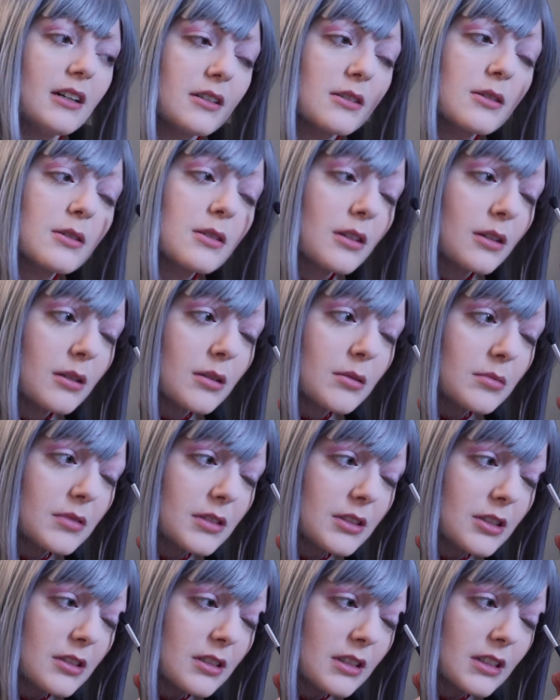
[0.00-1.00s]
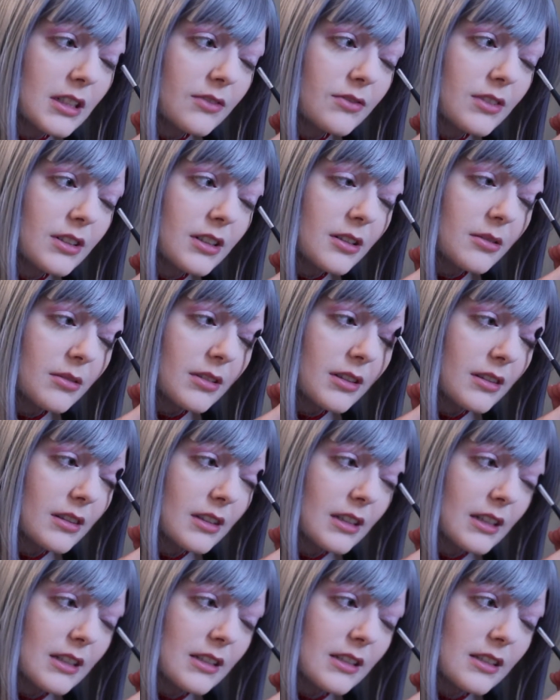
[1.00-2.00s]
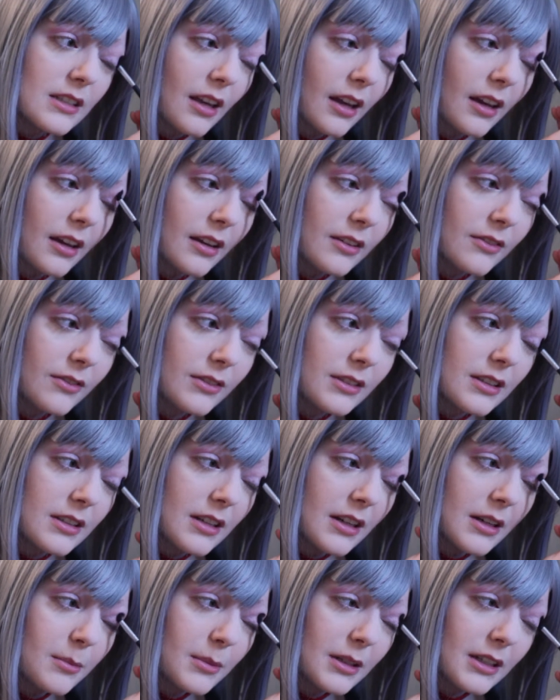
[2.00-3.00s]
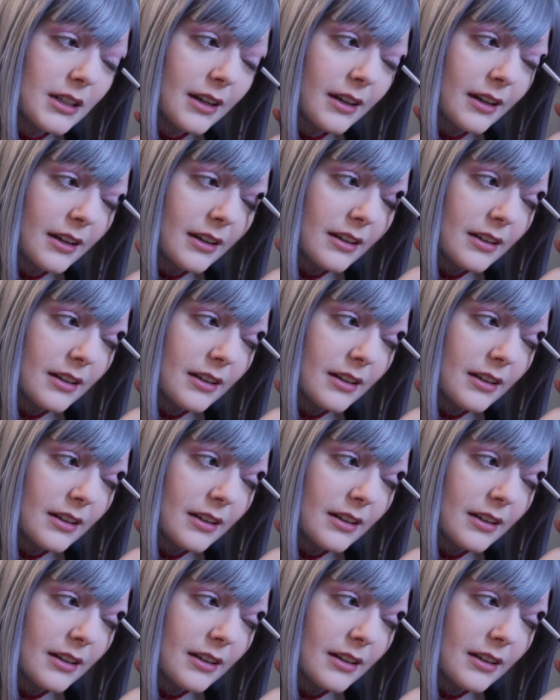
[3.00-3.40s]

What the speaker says: so we're just going to have to go with this for the time being.